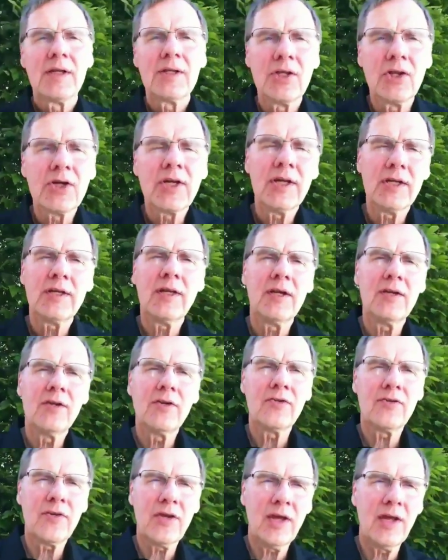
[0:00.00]
looking 10
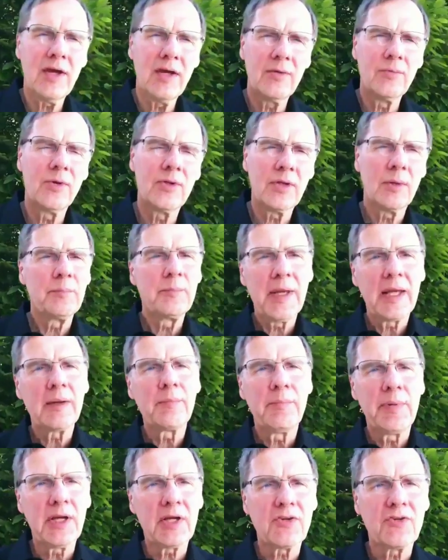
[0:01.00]
years ahead with a big
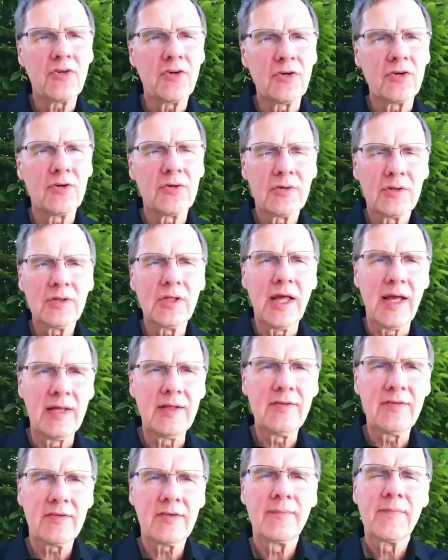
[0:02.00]
picture
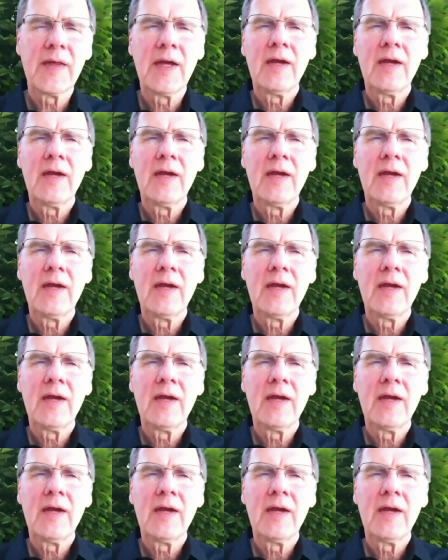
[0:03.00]
lens.